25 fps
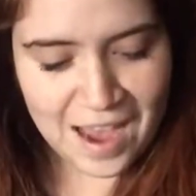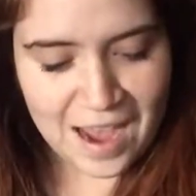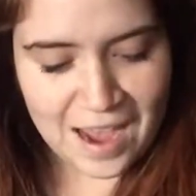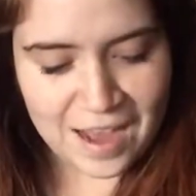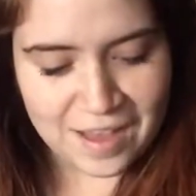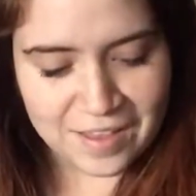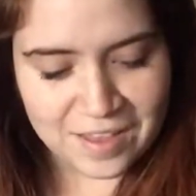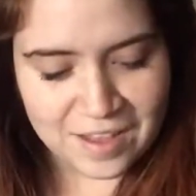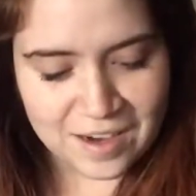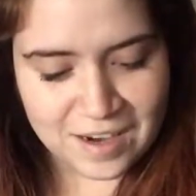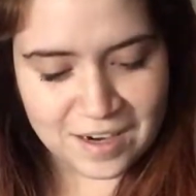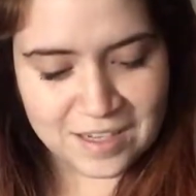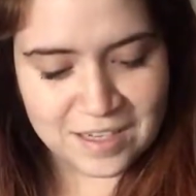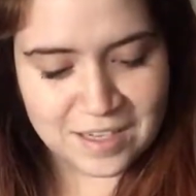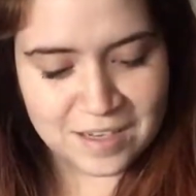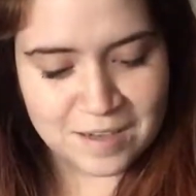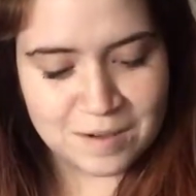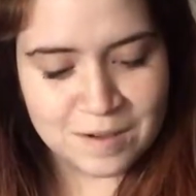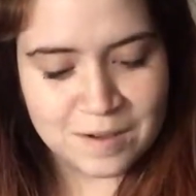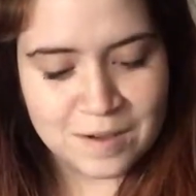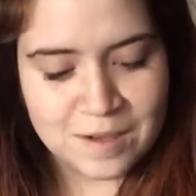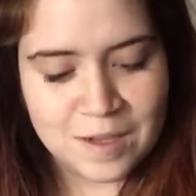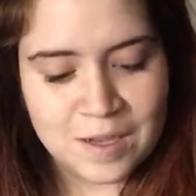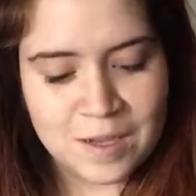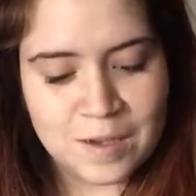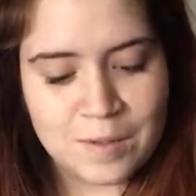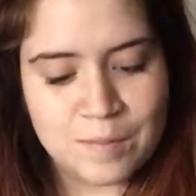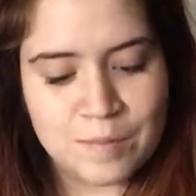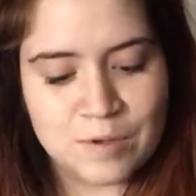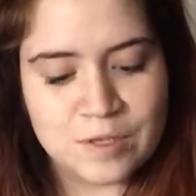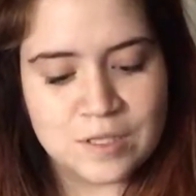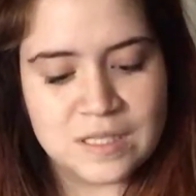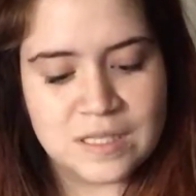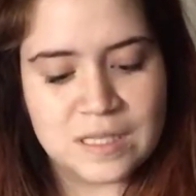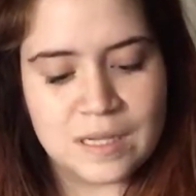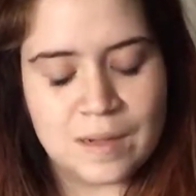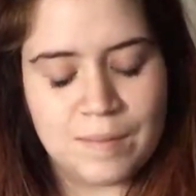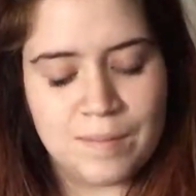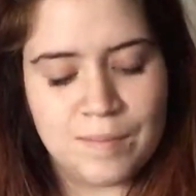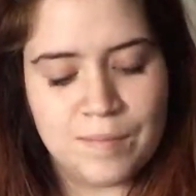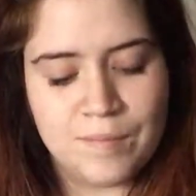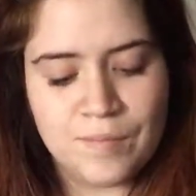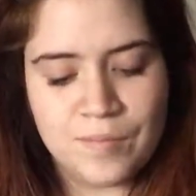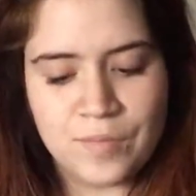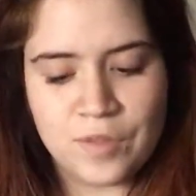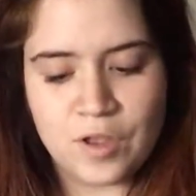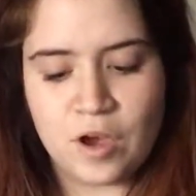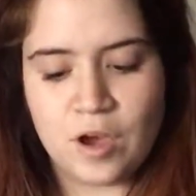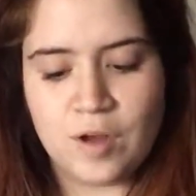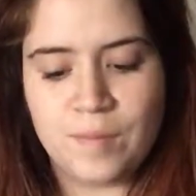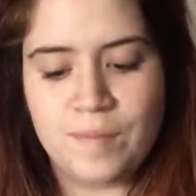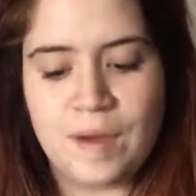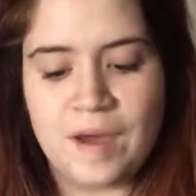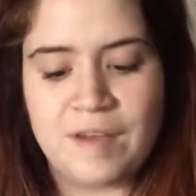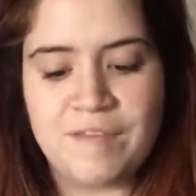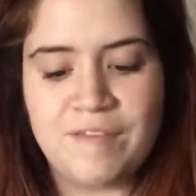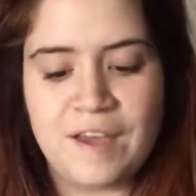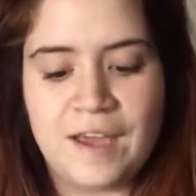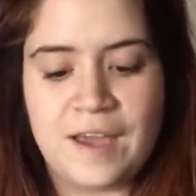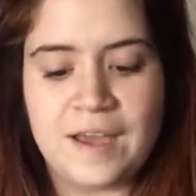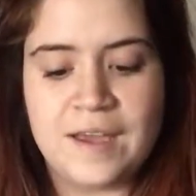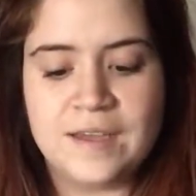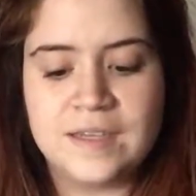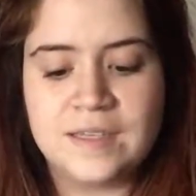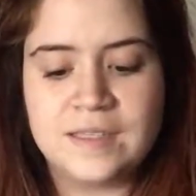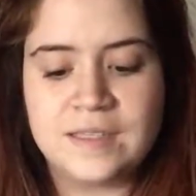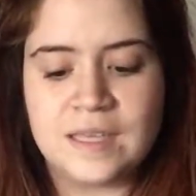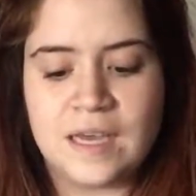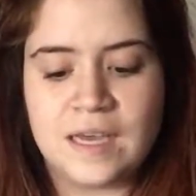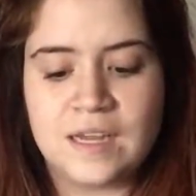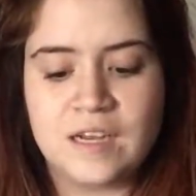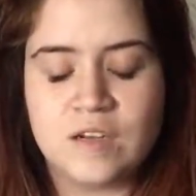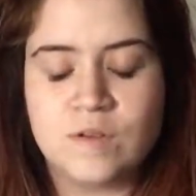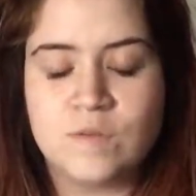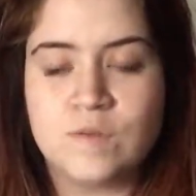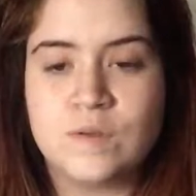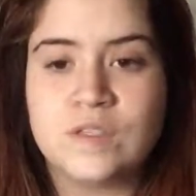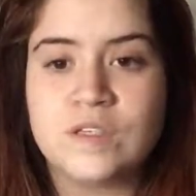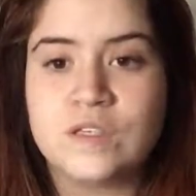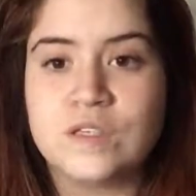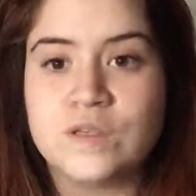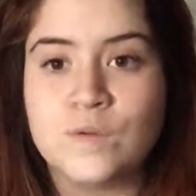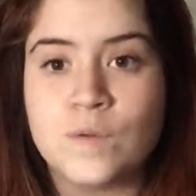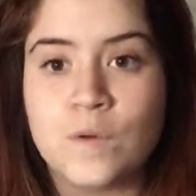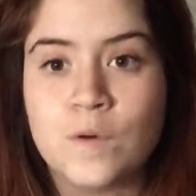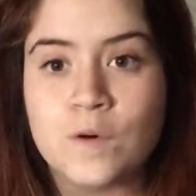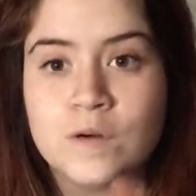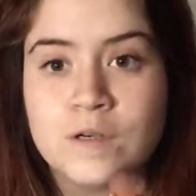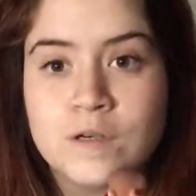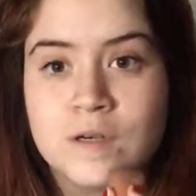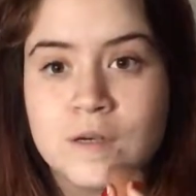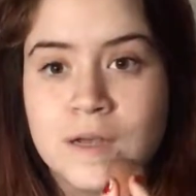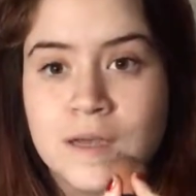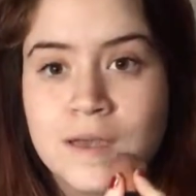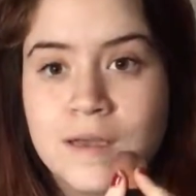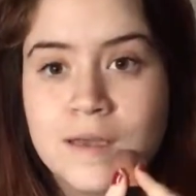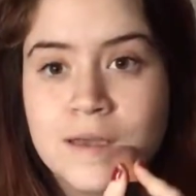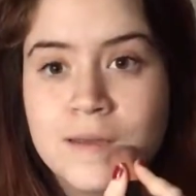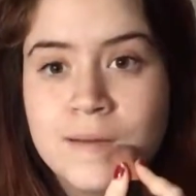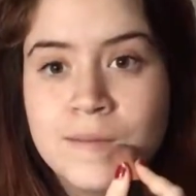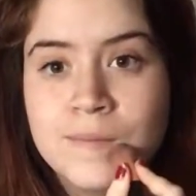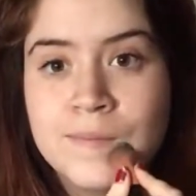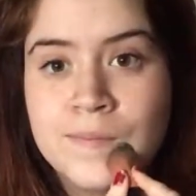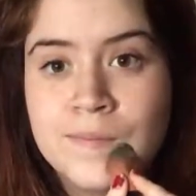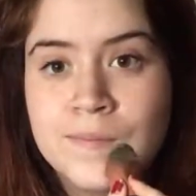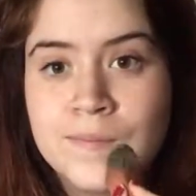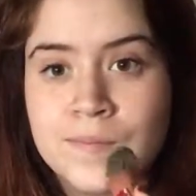and then I put some on my face and it was just watery,